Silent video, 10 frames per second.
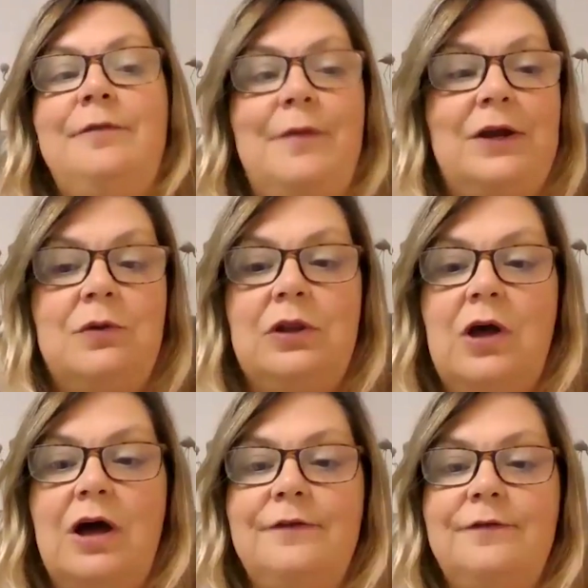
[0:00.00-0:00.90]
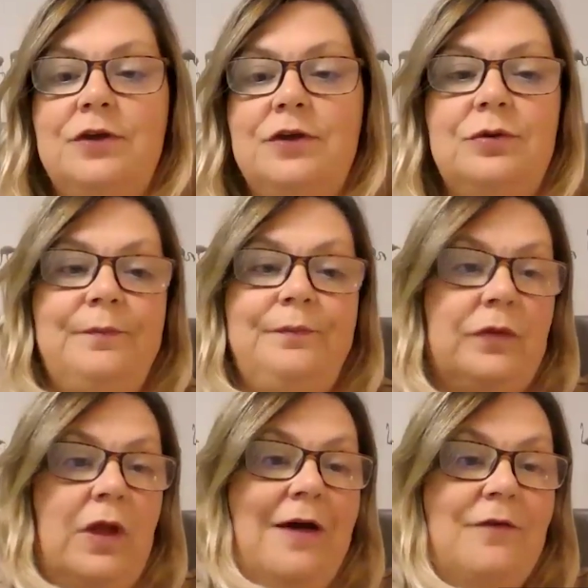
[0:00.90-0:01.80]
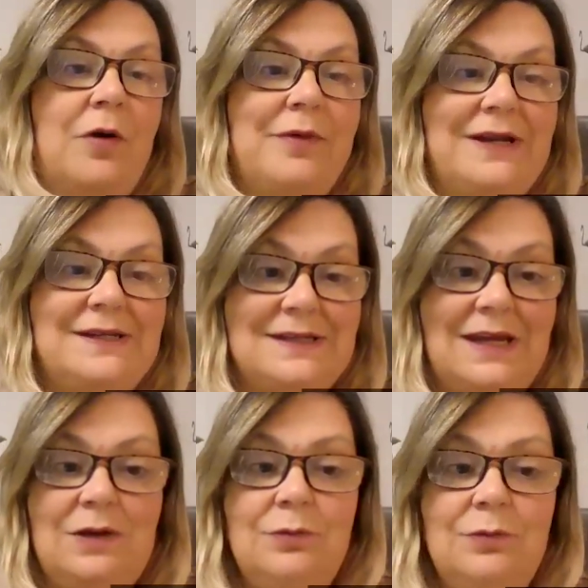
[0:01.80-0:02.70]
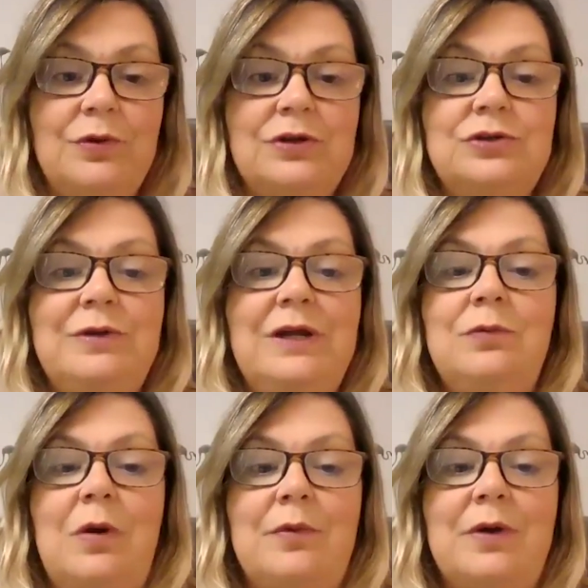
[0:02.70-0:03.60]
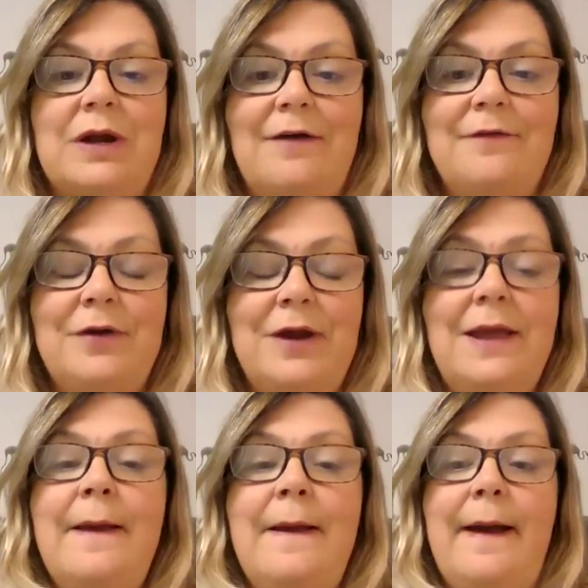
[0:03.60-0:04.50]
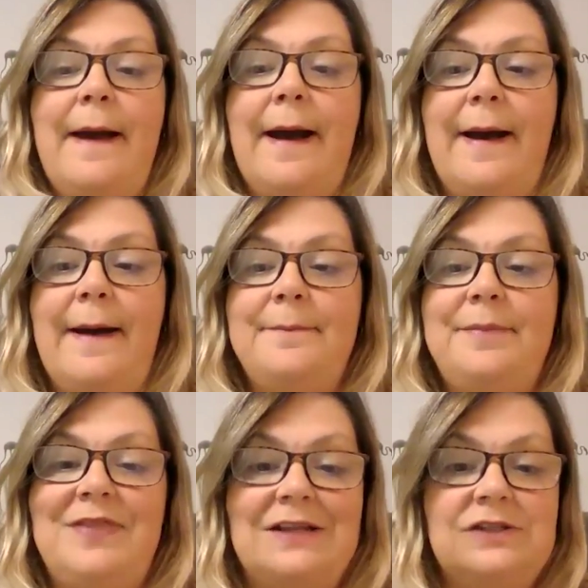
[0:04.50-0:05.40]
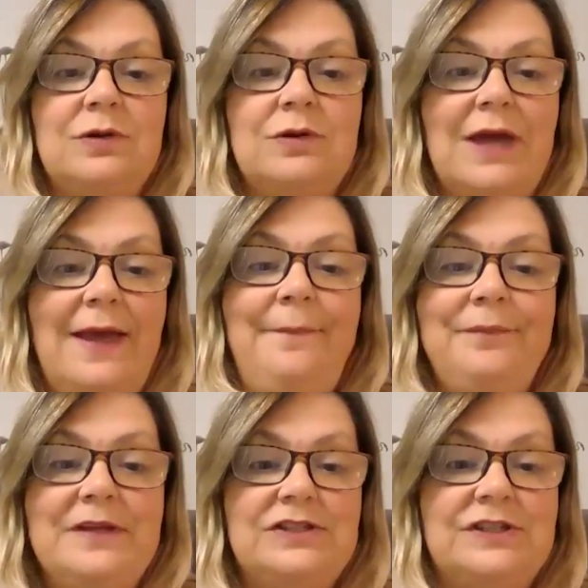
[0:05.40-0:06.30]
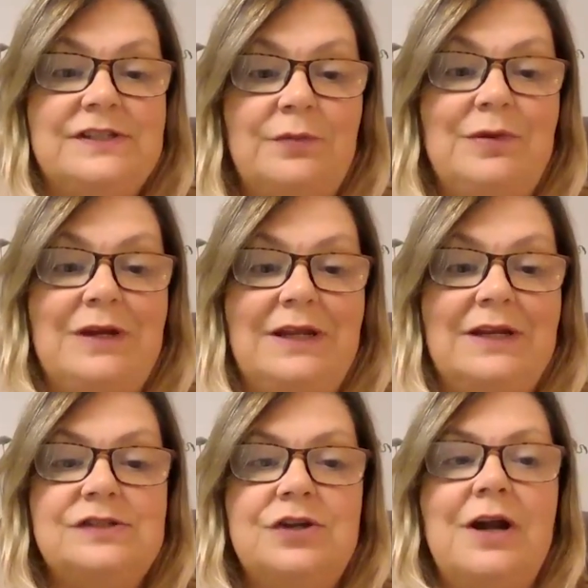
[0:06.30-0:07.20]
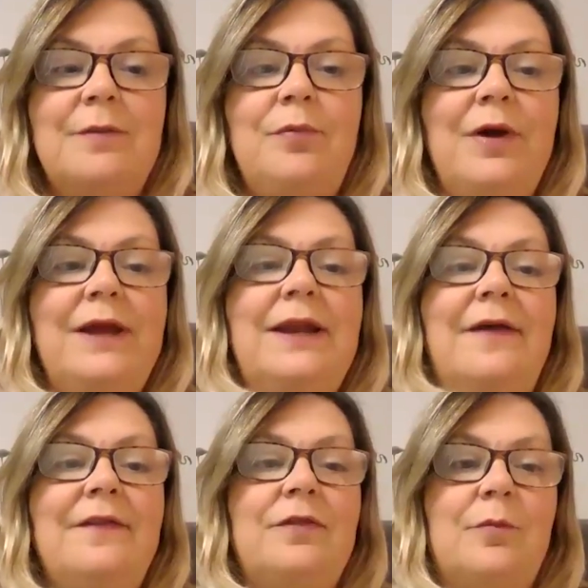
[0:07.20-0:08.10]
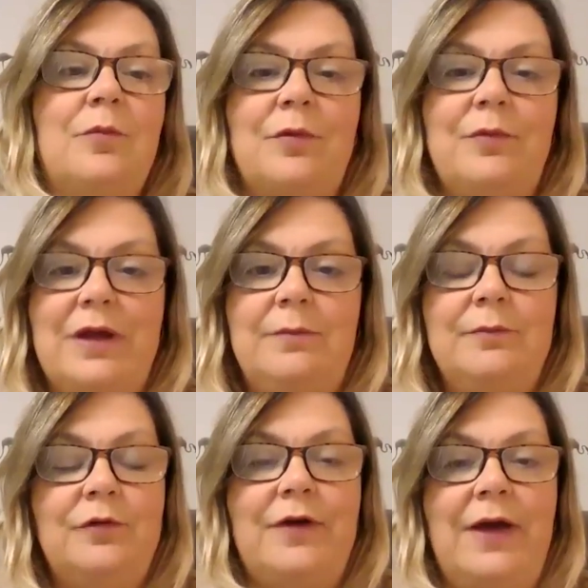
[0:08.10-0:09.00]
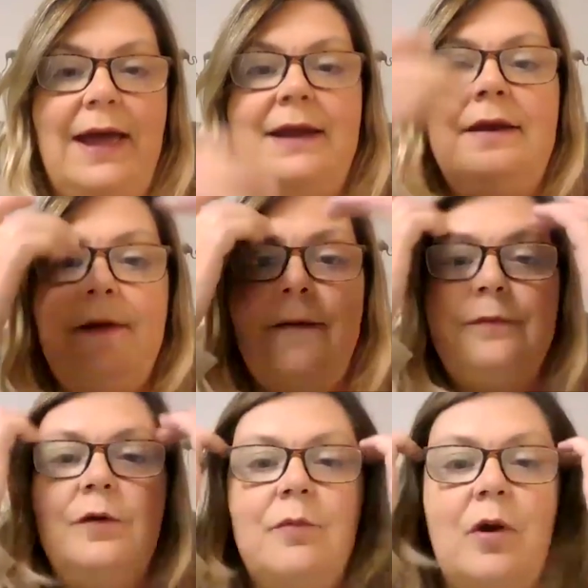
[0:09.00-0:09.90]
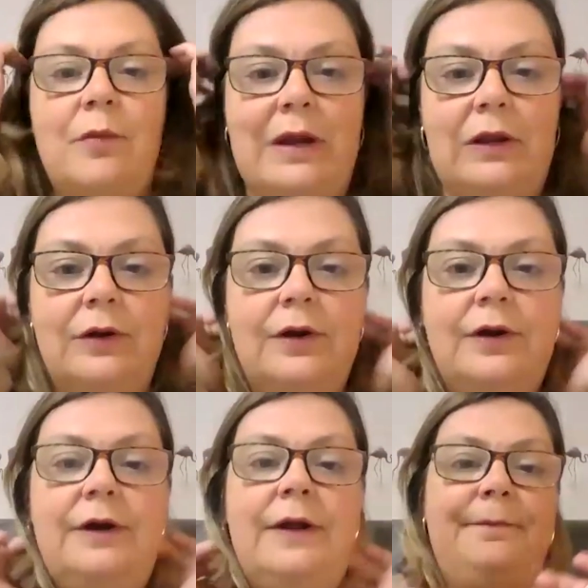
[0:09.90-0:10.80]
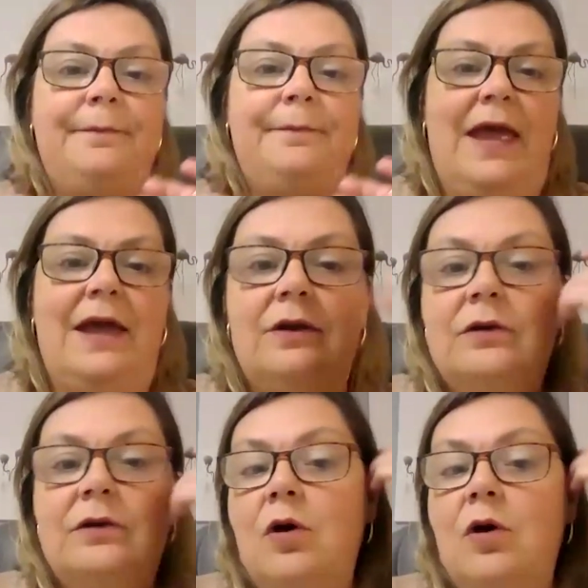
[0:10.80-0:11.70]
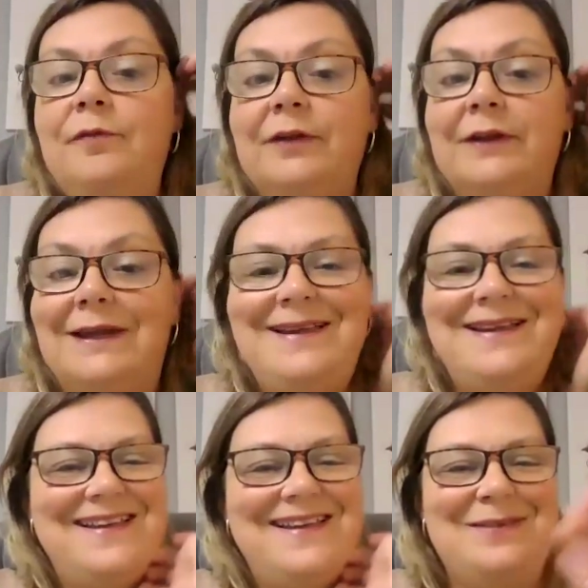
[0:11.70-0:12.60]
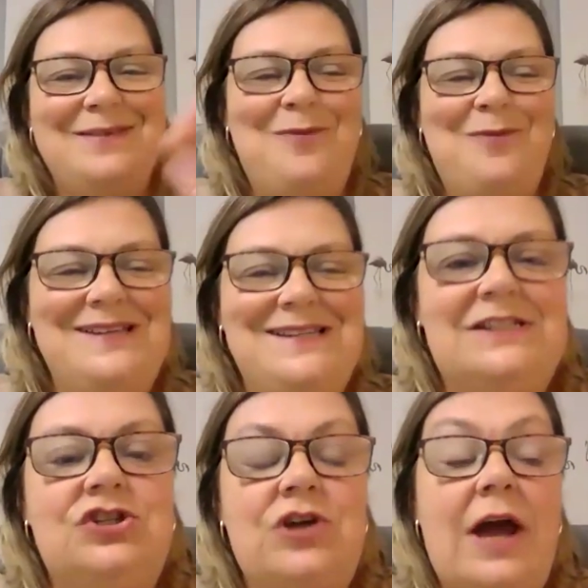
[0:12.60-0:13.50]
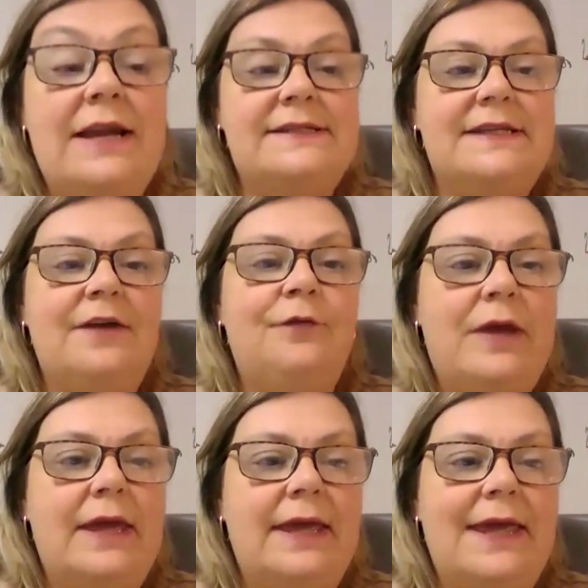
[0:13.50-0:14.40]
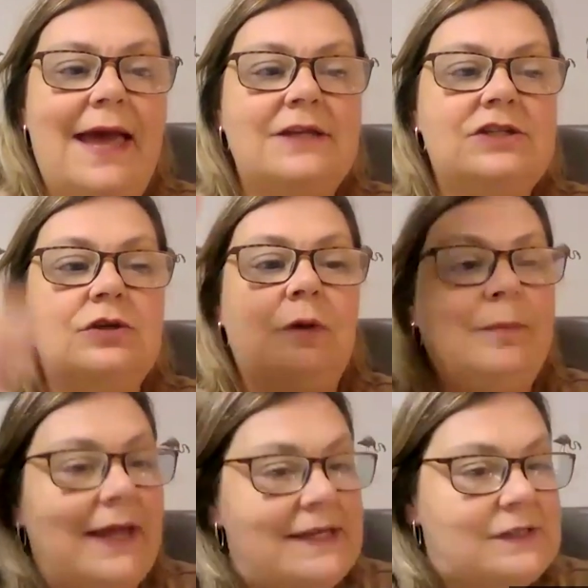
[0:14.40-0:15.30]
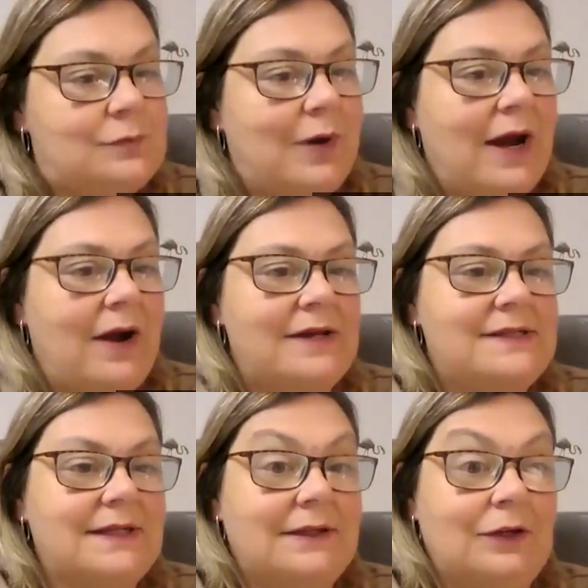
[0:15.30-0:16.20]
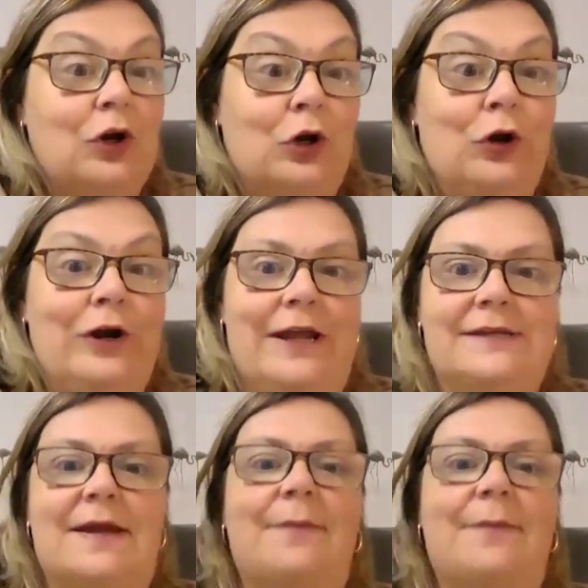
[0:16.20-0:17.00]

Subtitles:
I know a lot of you have already seen what we're doing, what we're covering, but that's okay. It's just that we need a starting point, and then the more we move ahead, the more we learn, and hopefully, the point is to try to see if we can get to a place where it's you're learning